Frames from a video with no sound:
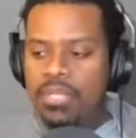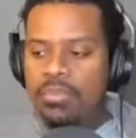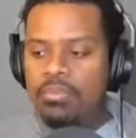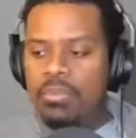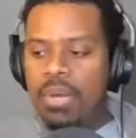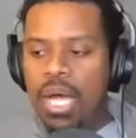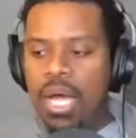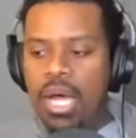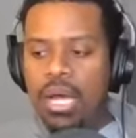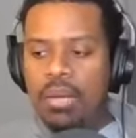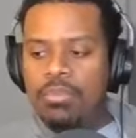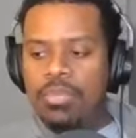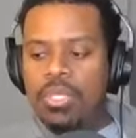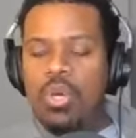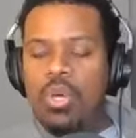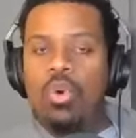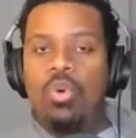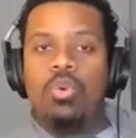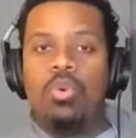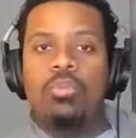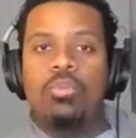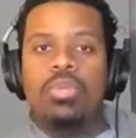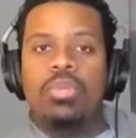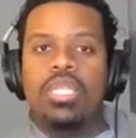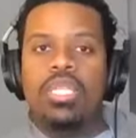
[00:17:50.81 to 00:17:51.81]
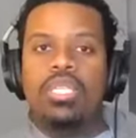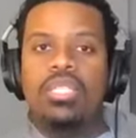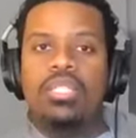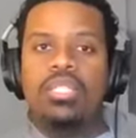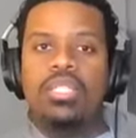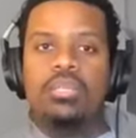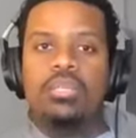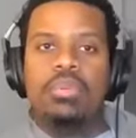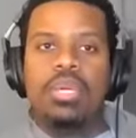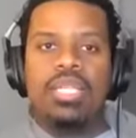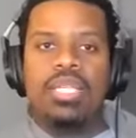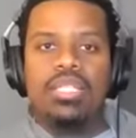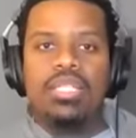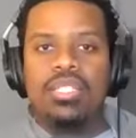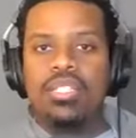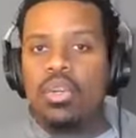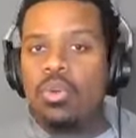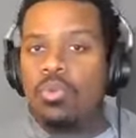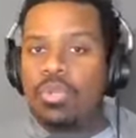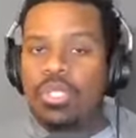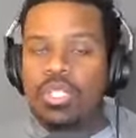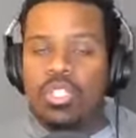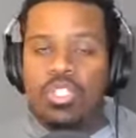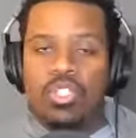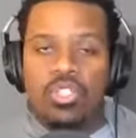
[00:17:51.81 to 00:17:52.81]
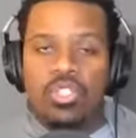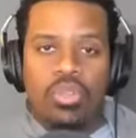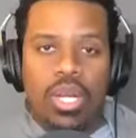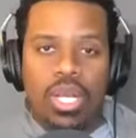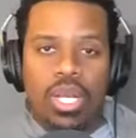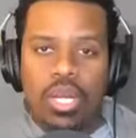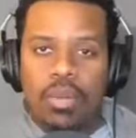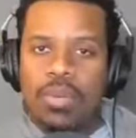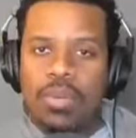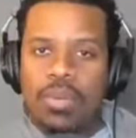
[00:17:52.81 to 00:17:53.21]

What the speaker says: mom she basically told me straight up,